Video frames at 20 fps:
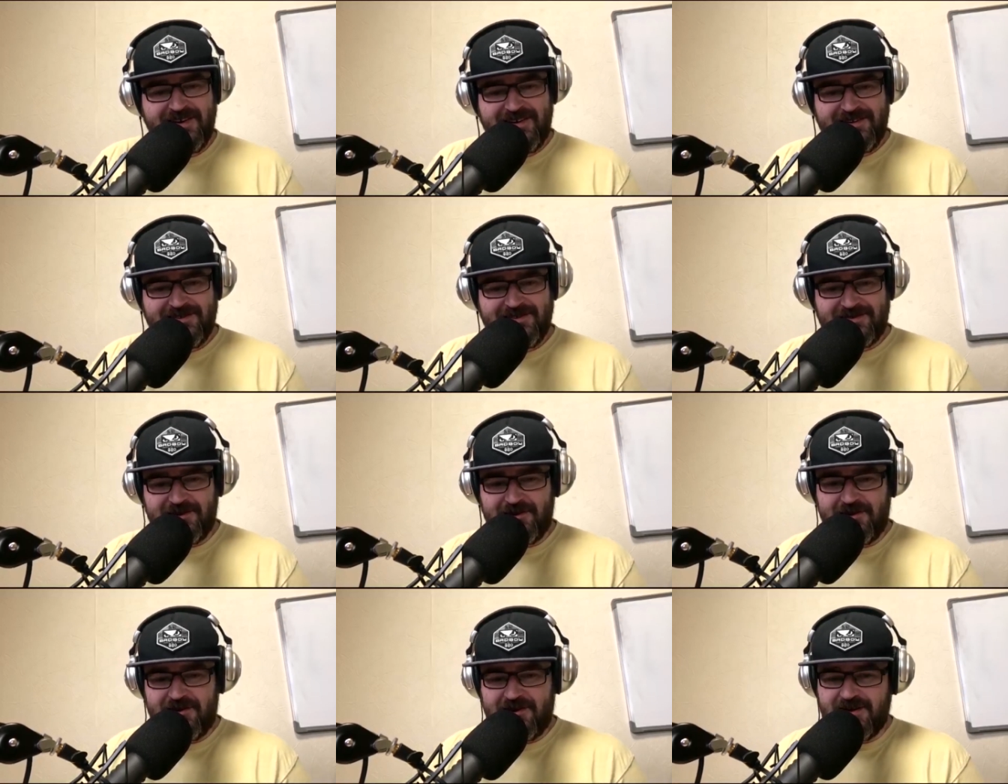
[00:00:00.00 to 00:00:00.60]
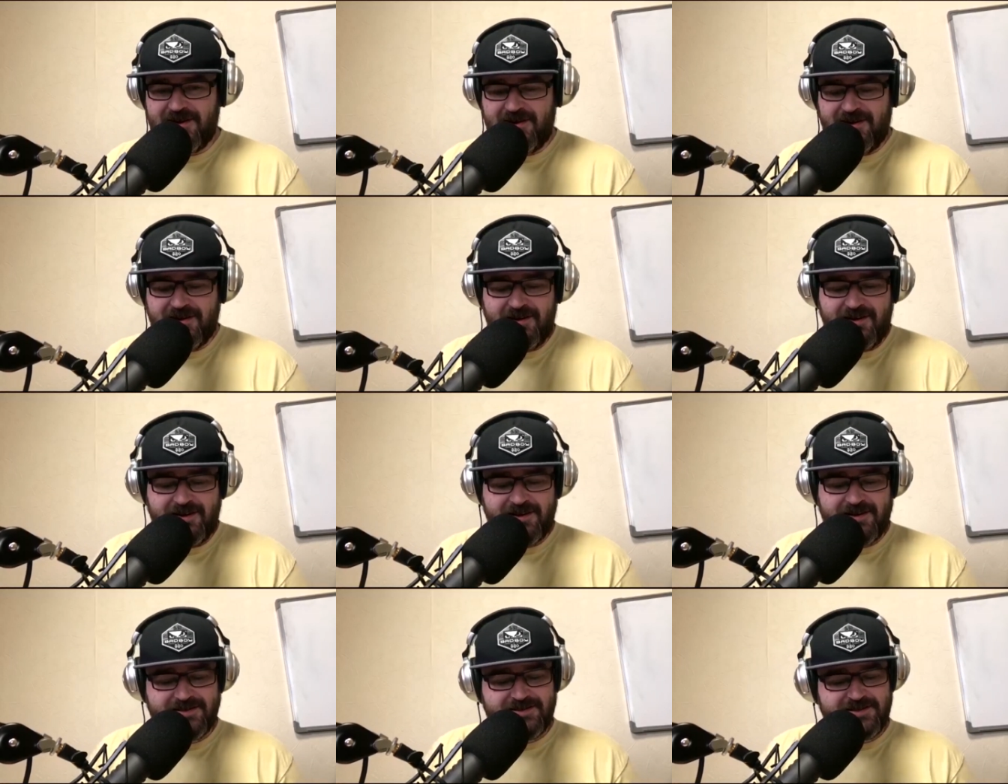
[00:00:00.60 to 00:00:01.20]
So
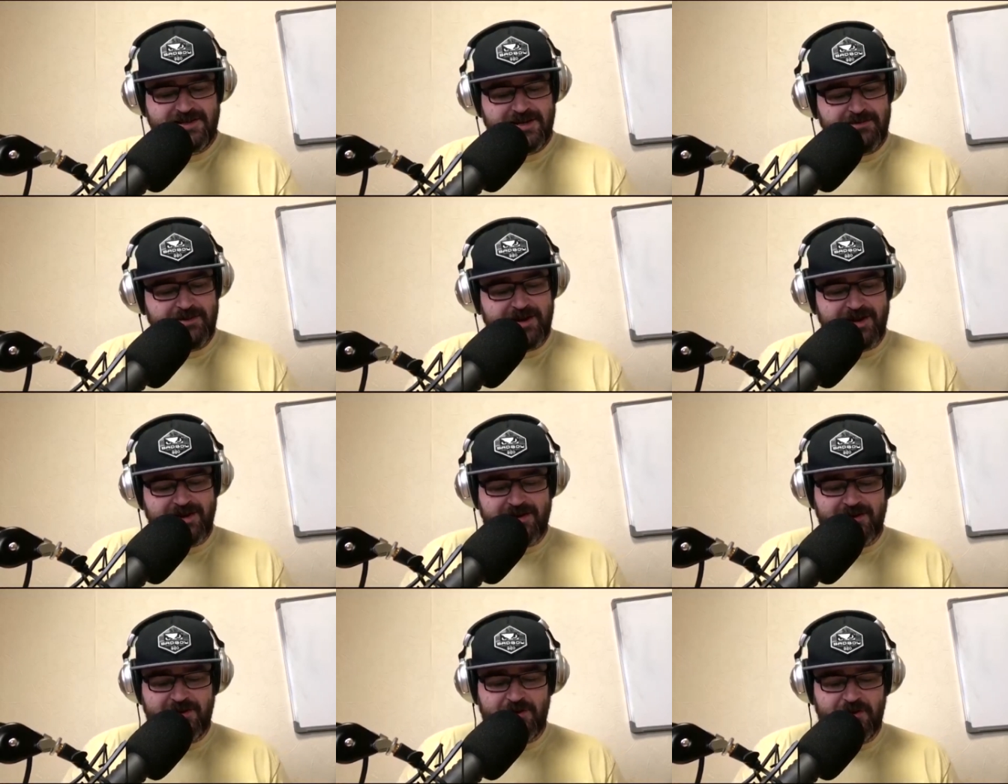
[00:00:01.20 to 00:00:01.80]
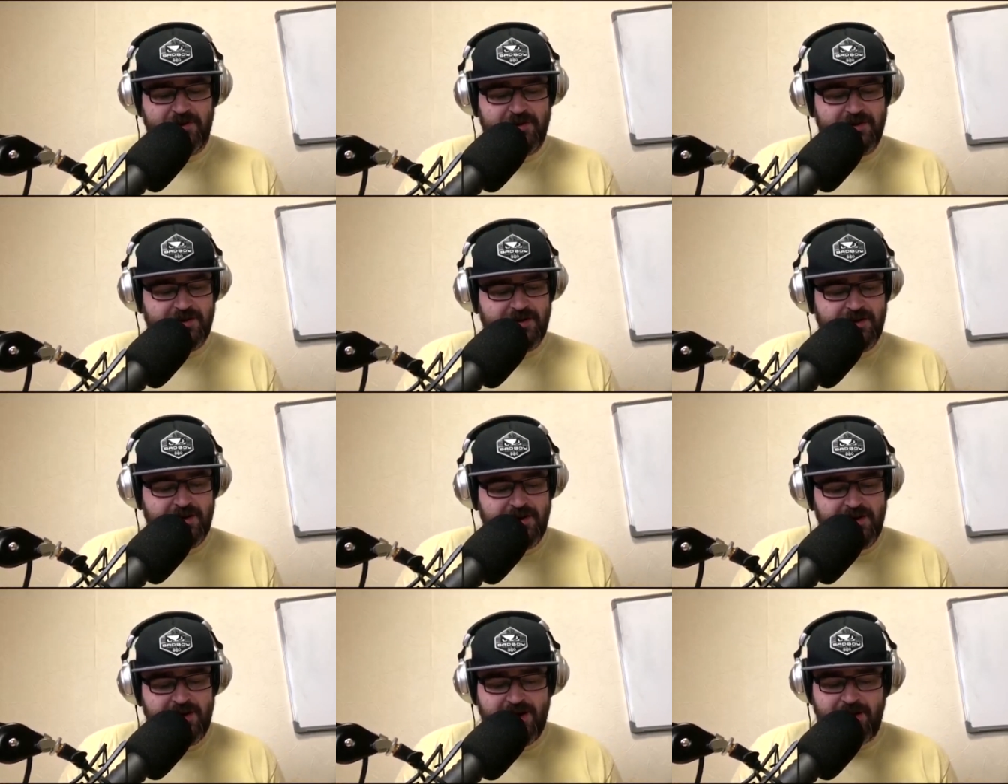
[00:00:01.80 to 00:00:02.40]
I can see him getting it done.
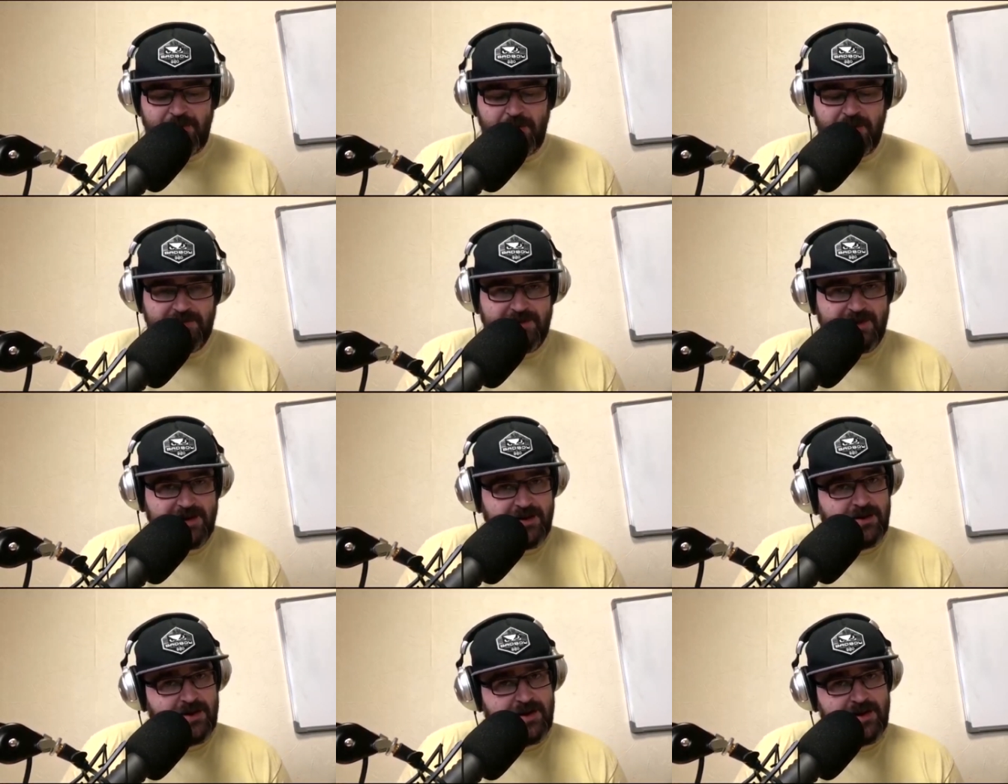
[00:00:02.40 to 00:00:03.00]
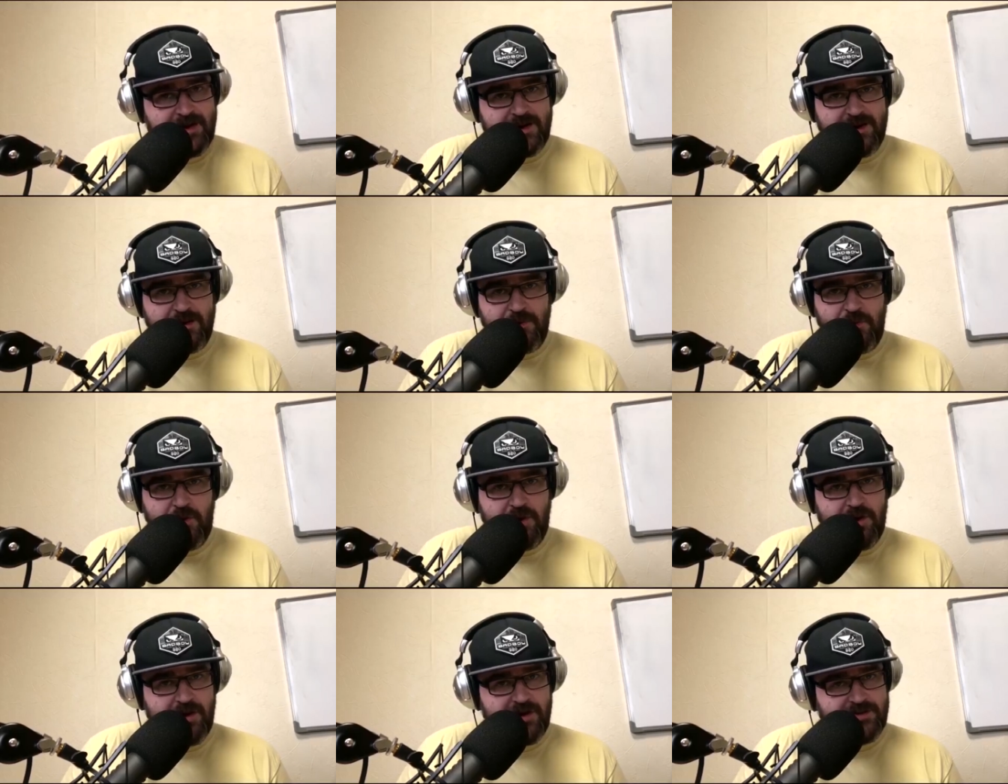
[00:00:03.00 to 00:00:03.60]
And we've seen Olenek in
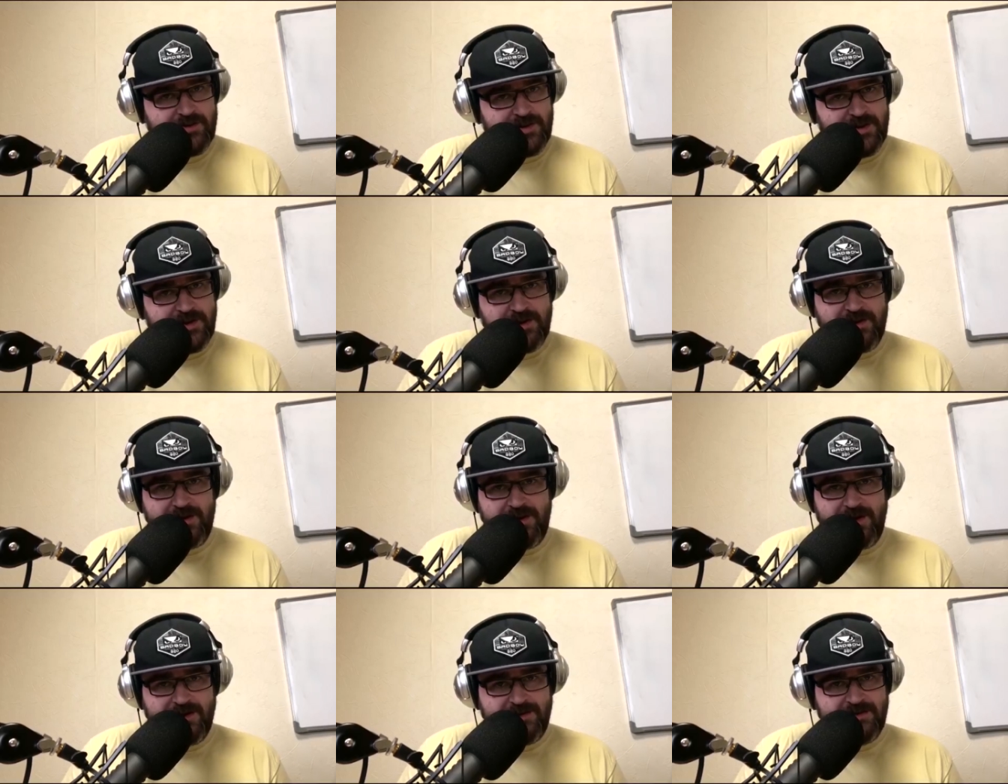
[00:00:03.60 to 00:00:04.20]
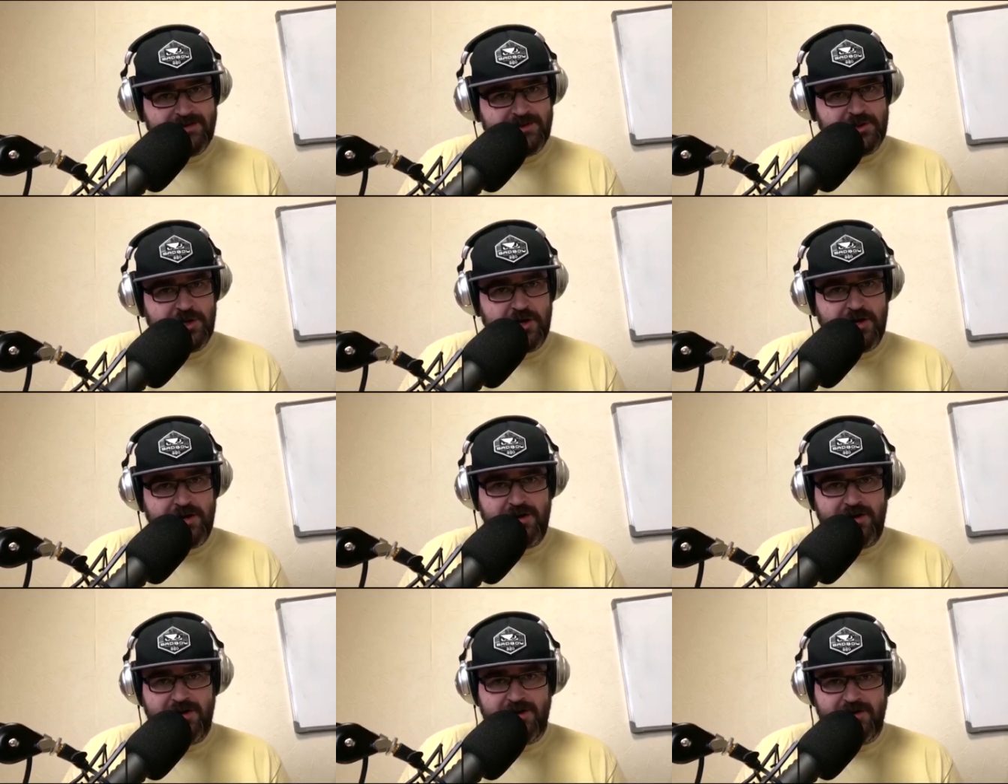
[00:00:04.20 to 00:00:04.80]
wars, and he has a
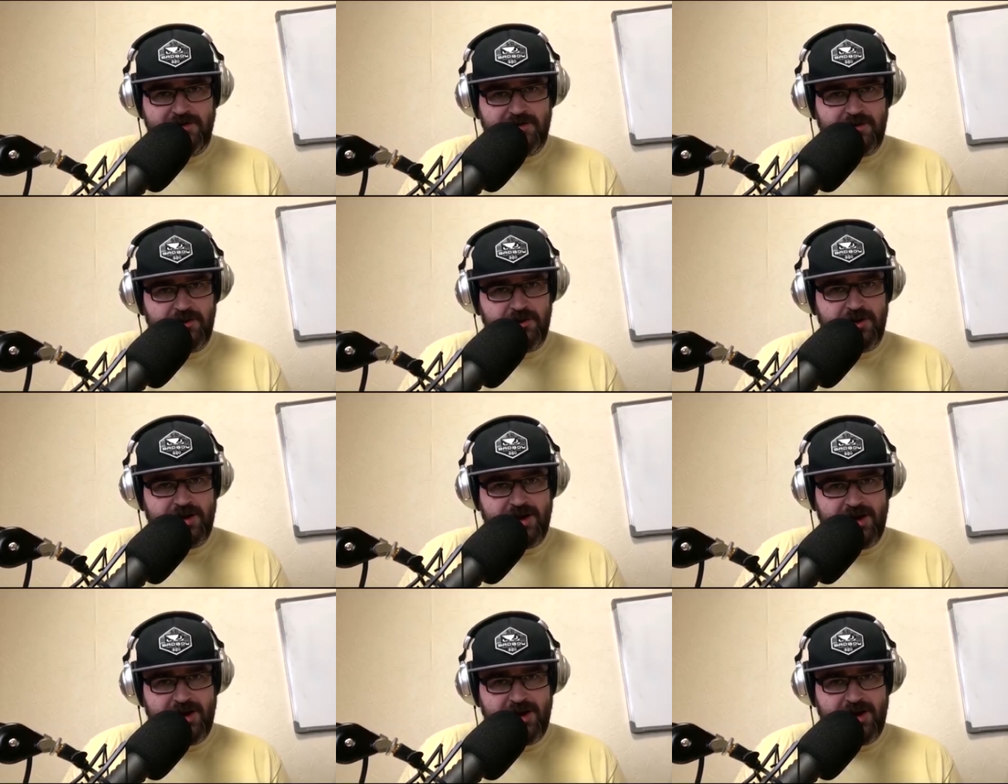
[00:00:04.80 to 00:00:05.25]
chin. He can certainly hang